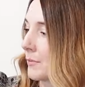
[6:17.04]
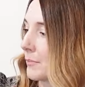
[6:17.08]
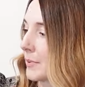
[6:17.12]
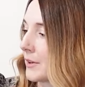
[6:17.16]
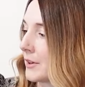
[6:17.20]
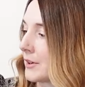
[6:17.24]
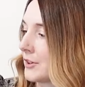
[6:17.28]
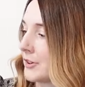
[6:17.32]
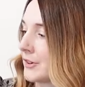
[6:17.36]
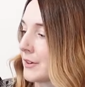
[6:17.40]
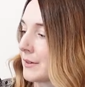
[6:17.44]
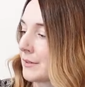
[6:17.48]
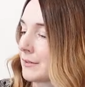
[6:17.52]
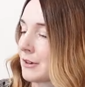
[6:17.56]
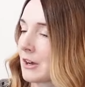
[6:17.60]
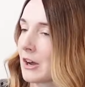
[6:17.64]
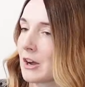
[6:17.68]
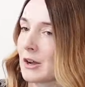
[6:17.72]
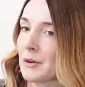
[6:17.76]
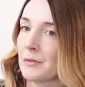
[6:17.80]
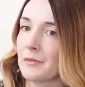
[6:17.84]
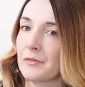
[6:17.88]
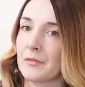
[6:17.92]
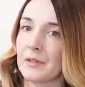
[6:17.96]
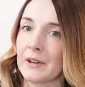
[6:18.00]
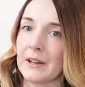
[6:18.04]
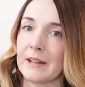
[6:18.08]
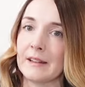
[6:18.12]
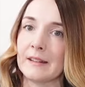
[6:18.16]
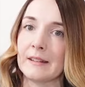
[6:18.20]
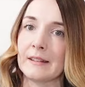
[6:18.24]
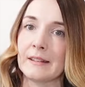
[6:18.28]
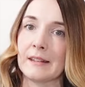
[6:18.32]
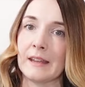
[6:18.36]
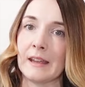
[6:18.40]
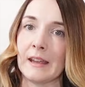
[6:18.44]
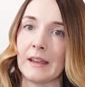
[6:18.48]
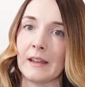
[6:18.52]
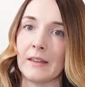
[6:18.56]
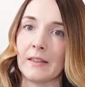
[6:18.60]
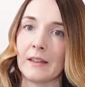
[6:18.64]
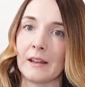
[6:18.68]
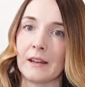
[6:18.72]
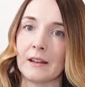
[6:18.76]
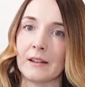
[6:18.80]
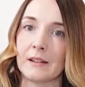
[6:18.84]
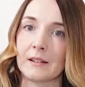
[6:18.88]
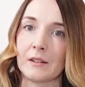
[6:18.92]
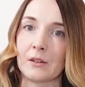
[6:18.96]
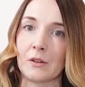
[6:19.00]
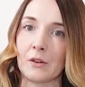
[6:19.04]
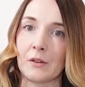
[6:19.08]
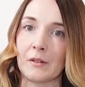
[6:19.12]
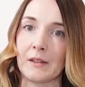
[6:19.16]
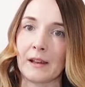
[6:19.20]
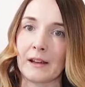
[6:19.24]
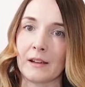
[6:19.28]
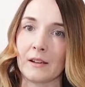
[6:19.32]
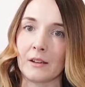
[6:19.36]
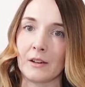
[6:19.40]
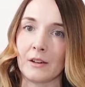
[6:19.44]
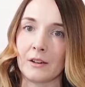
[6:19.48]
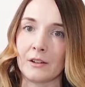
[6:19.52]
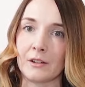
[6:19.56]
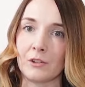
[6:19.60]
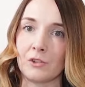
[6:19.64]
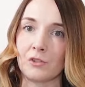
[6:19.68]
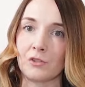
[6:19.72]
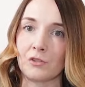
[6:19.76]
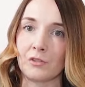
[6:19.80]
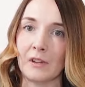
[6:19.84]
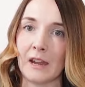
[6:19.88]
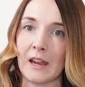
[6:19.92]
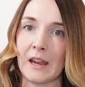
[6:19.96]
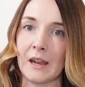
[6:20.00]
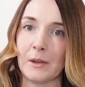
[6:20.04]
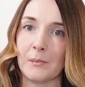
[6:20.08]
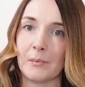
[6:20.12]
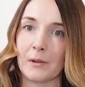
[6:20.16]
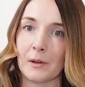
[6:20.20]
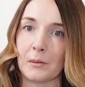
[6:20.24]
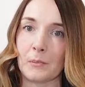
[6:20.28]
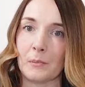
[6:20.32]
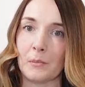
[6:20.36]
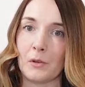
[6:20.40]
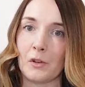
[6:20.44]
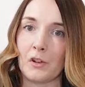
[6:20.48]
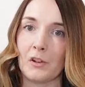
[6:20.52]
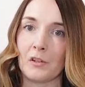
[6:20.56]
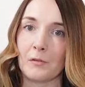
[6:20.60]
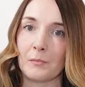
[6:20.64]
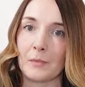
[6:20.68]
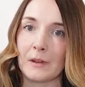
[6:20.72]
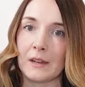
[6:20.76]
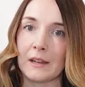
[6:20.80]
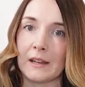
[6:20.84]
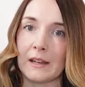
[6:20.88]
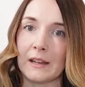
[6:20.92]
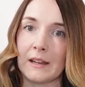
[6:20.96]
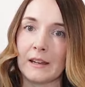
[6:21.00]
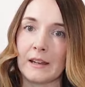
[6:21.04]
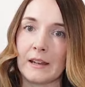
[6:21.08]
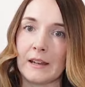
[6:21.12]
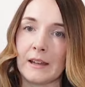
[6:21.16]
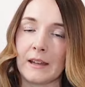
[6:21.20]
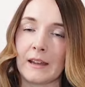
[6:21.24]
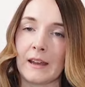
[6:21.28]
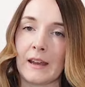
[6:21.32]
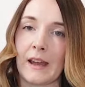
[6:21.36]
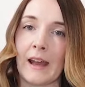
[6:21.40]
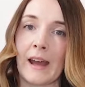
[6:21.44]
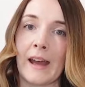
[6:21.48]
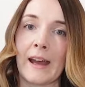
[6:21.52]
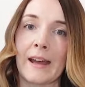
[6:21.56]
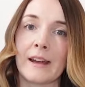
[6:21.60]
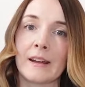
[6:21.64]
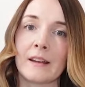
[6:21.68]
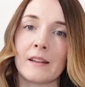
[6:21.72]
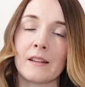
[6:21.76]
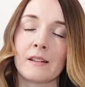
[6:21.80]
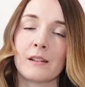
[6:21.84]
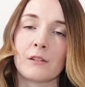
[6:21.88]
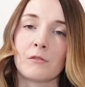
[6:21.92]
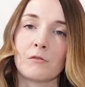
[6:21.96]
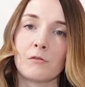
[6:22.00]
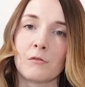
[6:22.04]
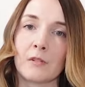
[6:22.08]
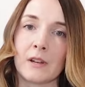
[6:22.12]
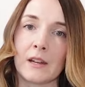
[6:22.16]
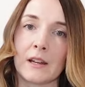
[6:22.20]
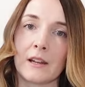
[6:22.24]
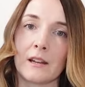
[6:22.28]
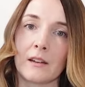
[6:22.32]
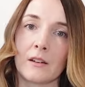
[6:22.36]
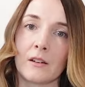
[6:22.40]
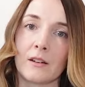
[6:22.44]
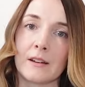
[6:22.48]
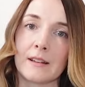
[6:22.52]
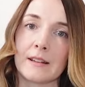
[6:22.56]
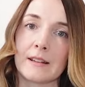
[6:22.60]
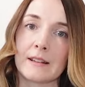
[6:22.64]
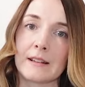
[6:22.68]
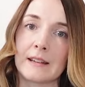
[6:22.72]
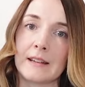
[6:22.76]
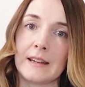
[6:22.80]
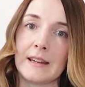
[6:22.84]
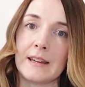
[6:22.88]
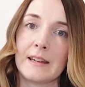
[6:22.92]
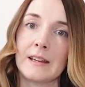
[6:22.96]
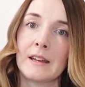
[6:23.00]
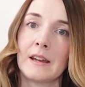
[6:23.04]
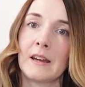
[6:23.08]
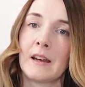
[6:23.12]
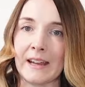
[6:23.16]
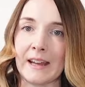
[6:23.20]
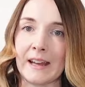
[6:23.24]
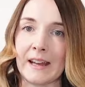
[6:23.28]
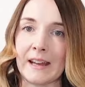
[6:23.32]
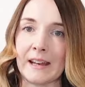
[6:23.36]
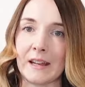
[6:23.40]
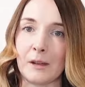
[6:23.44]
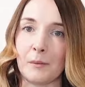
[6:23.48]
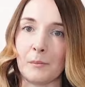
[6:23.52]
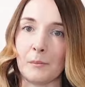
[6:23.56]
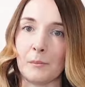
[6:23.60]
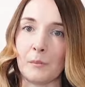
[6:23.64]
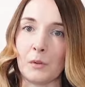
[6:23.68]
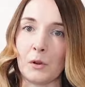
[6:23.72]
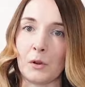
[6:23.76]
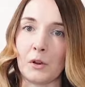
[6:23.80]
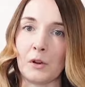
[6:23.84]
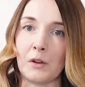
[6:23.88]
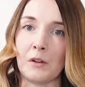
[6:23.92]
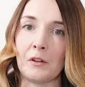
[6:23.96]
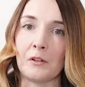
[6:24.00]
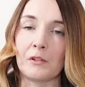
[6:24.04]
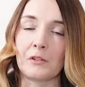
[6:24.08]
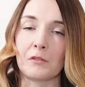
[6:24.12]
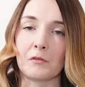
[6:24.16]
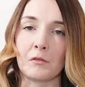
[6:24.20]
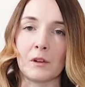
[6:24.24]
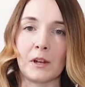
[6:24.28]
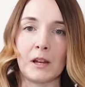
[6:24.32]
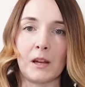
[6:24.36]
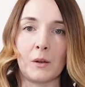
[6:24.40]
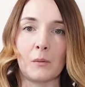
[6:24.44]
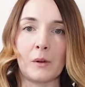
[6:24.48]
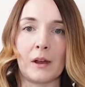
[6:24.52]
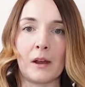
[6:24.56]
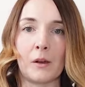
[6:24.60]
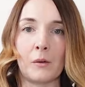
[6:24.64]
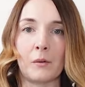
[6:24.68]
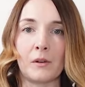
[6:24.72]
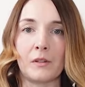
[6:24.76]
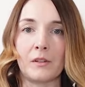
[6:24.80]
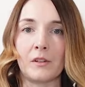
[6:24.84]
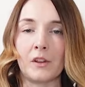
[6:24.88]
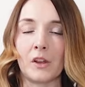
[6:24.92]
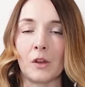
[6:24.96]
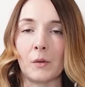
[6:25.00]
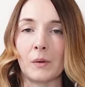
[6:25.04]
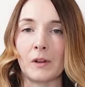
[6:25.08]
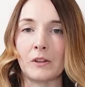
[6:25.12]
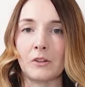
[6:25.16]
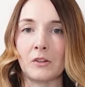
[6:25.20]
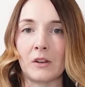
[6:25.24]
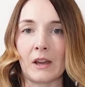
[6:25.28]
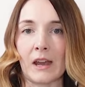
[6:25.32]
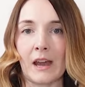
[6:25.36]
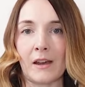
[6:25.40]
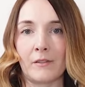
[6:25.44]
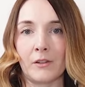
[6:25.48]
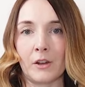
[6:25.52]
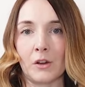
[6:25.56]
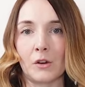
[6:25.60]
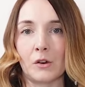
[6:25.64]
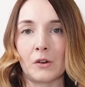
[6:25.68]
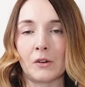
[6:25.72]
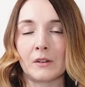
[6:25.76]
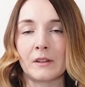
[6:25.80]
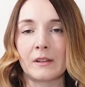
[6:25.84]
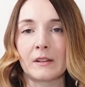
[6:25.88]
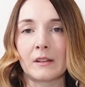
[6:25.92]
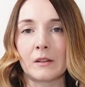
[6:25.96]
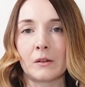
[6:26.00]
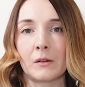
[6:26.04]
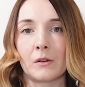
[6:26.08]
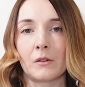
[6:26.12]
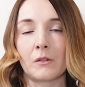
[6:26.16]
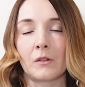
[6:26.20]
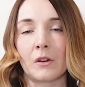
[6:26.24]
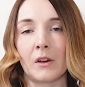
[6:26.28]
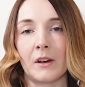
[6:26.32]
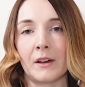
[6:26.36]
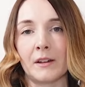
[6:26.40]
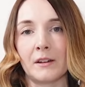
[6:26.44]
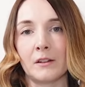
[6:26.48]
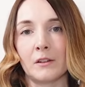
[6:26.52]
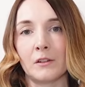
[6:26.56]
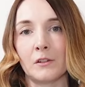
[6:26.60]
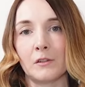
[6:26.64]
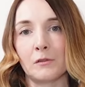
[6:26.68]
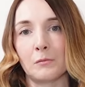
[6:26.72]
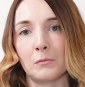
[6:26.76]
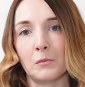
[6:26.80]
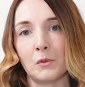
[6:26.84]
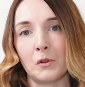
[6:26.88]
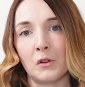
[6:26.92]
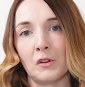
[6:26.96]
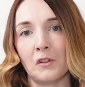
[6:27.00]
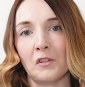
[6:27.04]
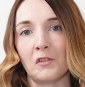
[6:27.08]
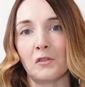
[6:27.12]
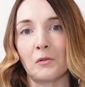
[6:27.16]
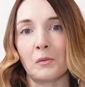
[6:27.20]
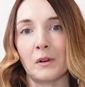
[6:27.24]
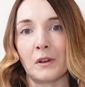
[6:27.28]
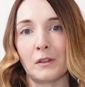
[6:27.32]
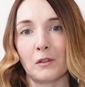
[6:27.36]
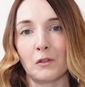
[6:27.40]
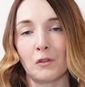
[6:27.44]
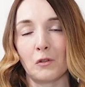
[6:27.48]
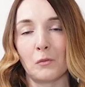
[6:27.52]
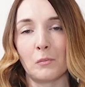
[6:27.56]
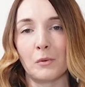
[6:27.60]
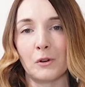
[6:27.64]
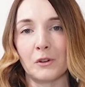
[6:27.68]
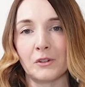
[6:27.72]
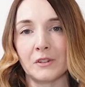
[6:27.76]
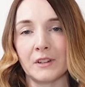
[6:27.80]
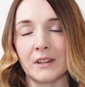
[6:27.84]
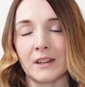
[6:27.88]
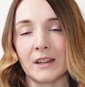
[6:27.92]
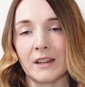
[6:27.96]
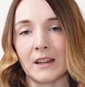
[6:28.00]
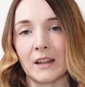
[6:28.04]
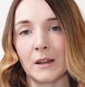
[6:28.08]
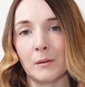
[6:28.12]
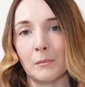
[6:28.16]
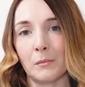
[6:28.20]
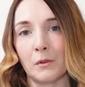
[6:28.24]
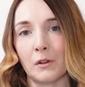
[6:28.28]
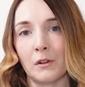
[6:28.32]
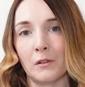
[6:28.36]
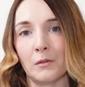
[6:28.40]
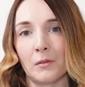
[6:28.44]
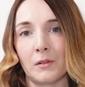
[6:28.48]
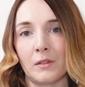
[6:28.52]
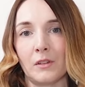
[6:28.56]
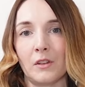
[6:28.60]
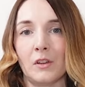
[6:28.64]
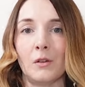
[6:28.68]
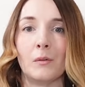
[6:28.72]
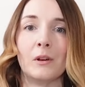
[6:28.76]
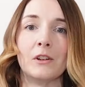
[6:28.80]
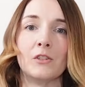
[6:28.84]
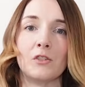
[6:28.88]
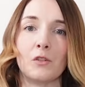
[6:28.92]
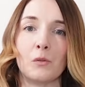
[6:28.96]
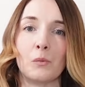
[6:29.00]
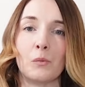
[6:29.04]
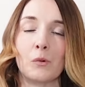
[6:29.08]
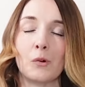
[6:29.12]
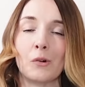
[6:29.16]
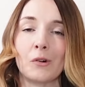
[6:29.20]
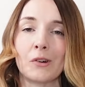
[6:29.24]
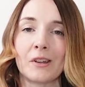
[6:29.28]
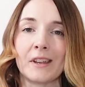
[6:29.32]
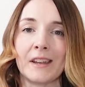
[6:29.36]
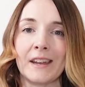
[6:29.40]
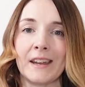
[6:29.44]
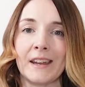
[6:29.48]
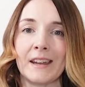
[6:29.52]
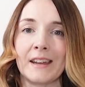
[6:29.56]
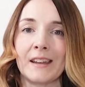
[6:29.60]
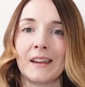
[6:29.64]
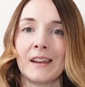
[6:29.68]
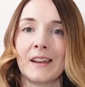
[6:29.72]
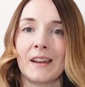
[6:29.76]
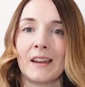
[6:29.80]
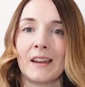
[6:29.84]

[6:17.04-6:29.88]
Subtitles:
But you can hopefully see that it's got that kind of drape and movement in it. It hangs really nicely and it moves really well with you when you have it on. So it will kind of move with your body and move with you when you're walking.